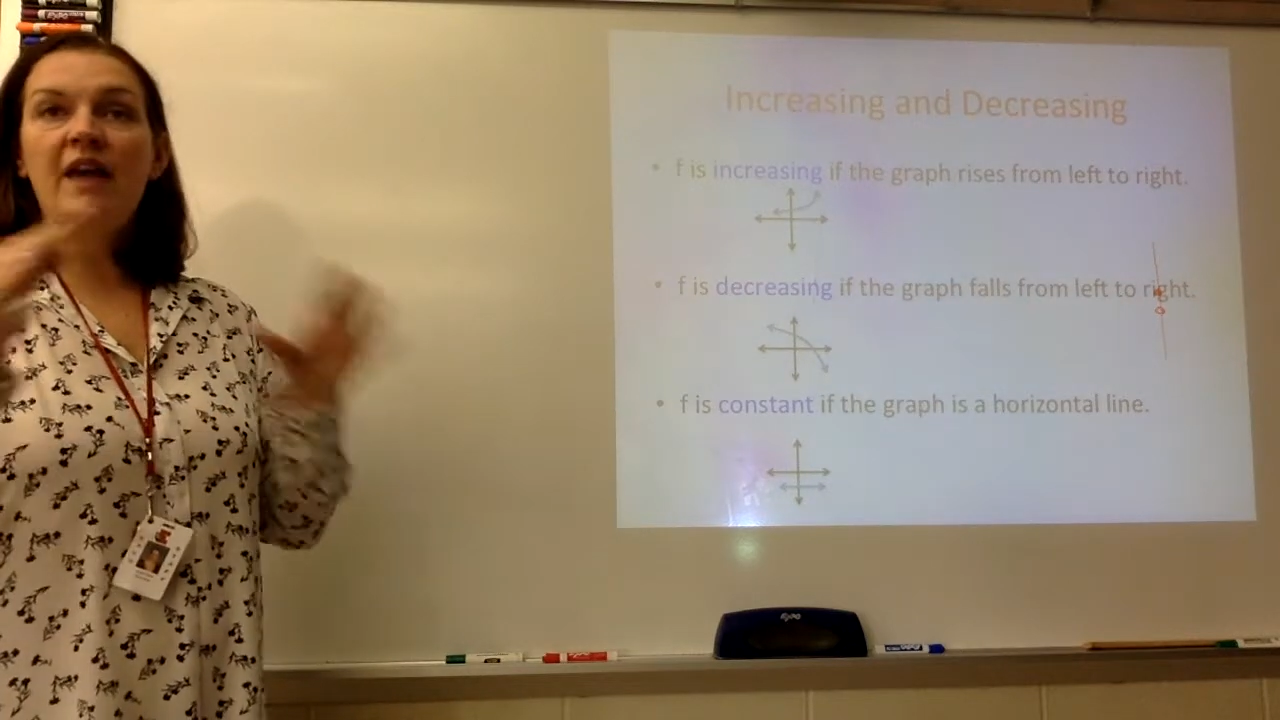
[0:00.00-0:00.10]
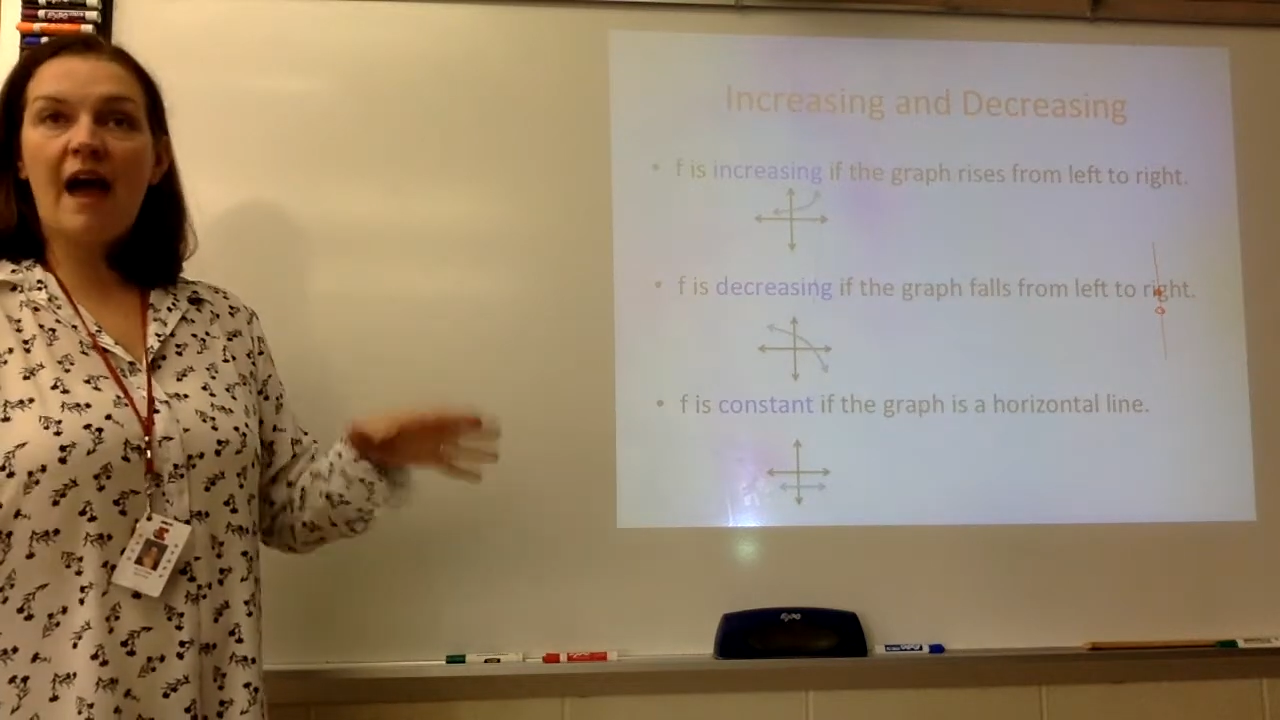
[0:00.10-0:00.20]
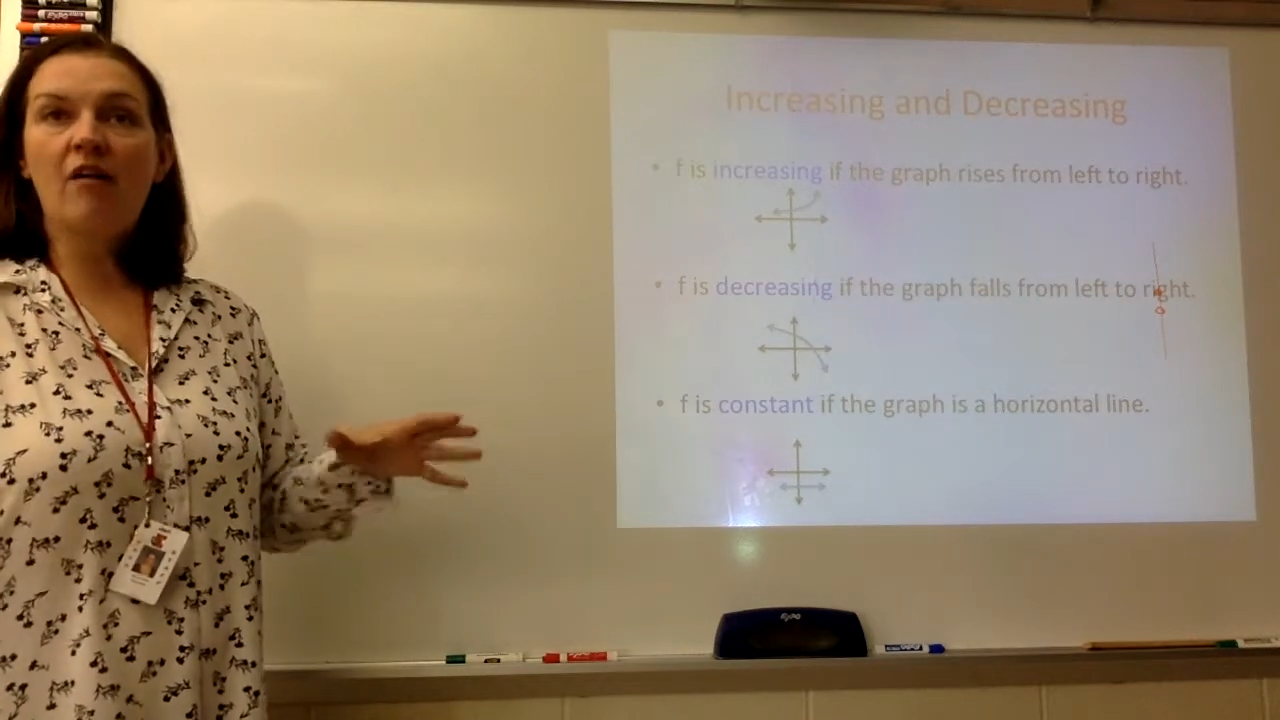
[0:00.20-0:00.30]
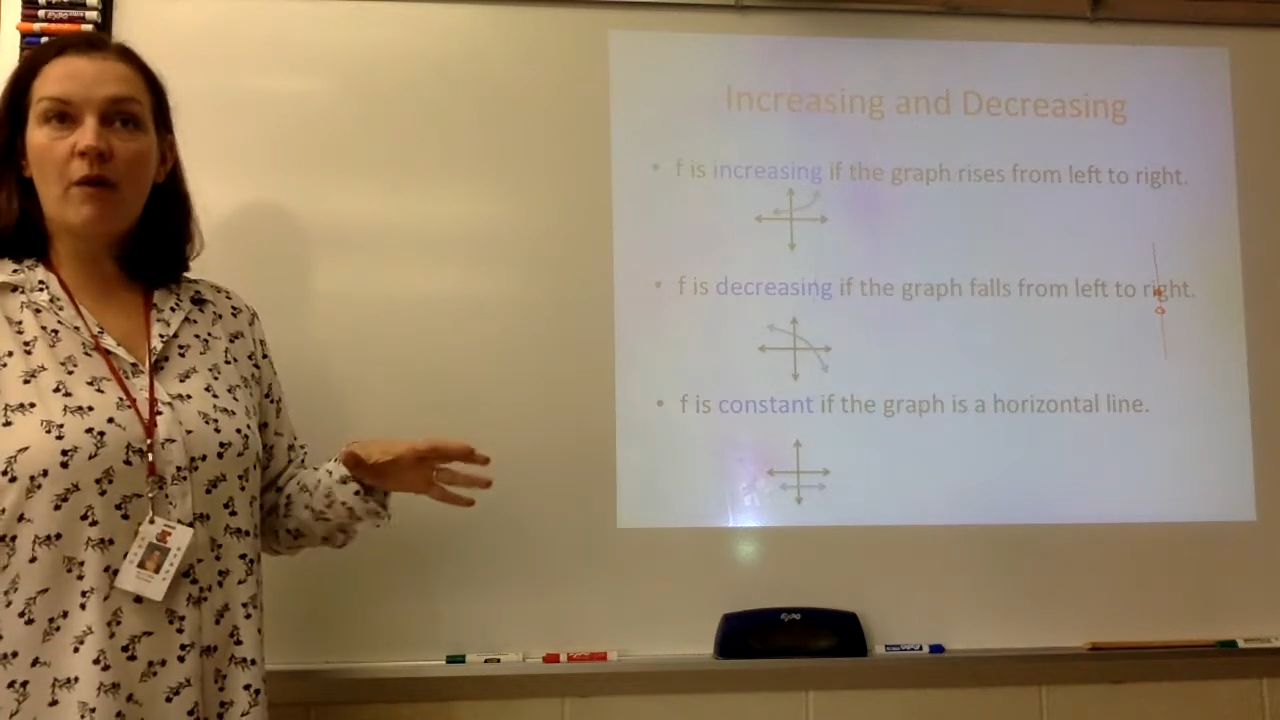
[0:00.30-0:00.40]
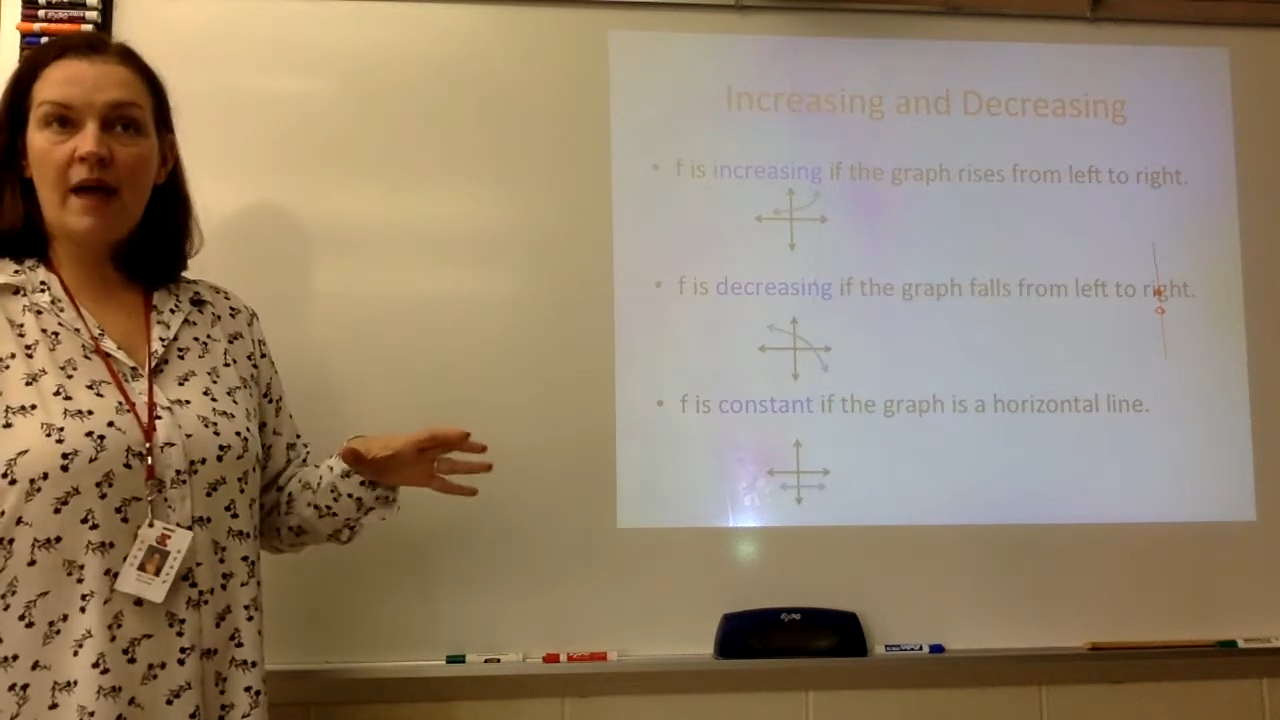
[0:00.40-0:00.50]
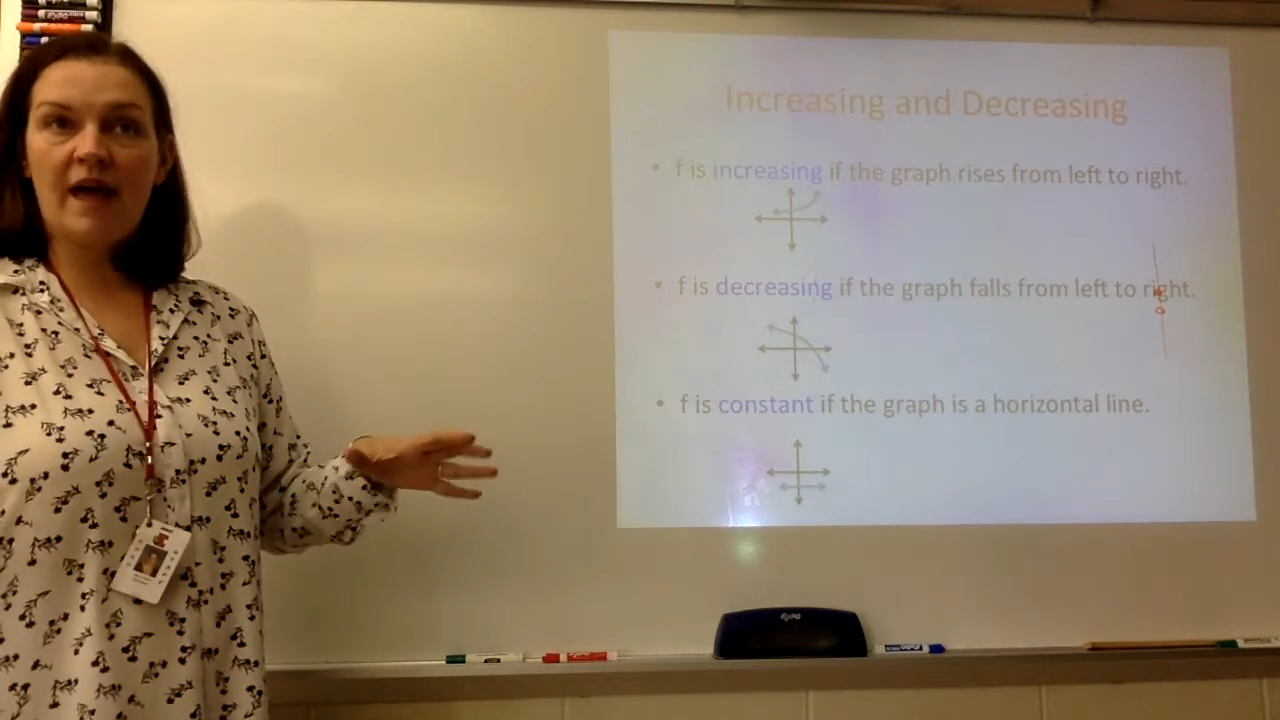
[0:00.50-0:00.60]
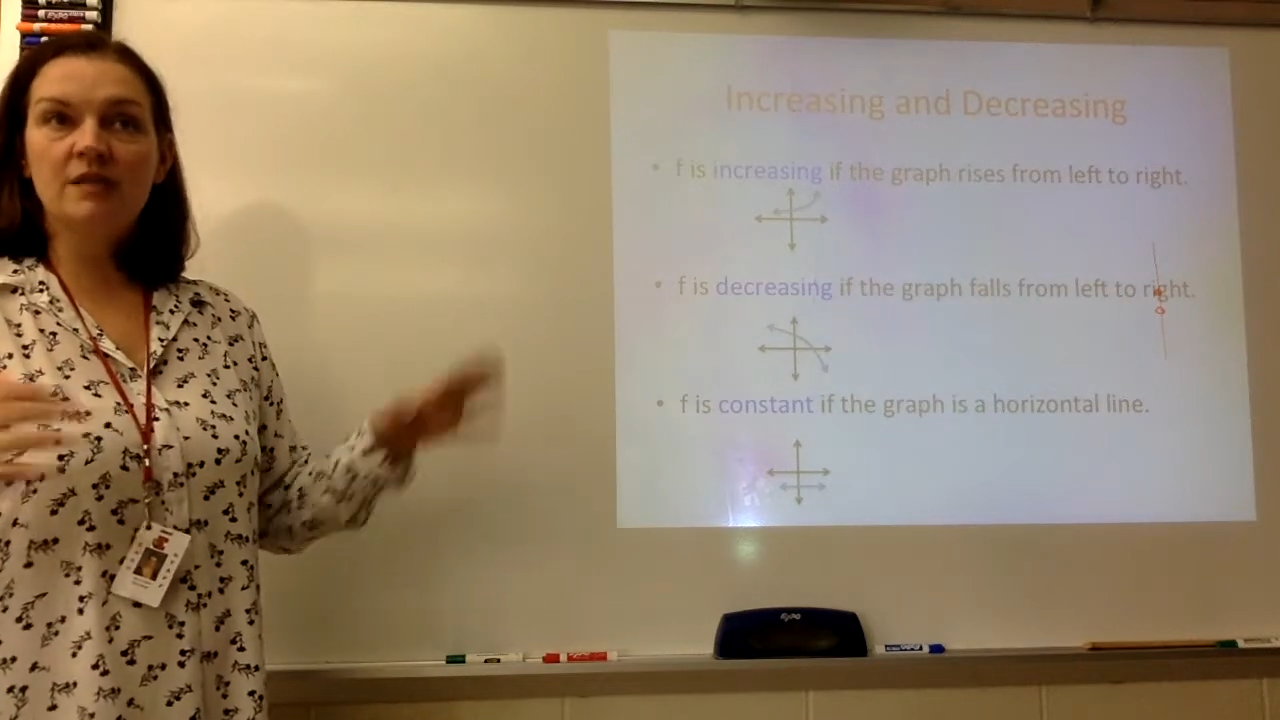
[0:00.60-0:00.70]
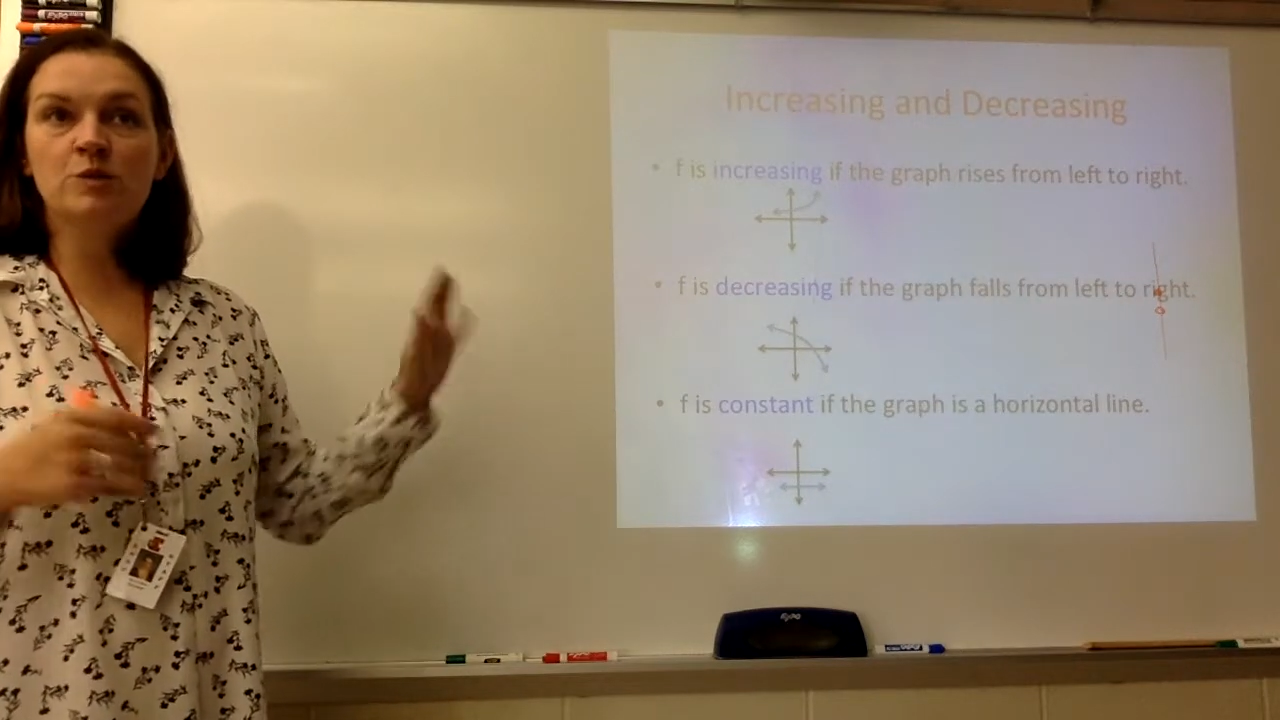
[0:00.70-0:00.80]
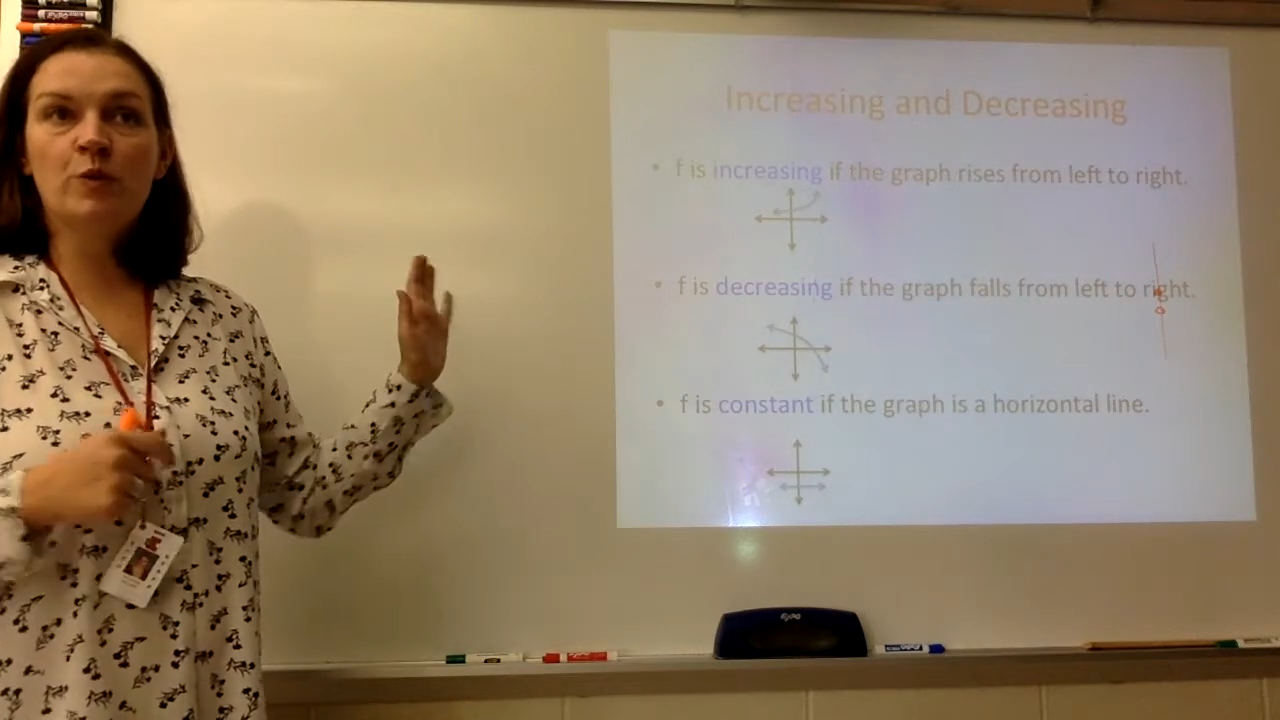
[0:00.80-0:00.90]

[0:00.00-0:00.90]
arrowheads,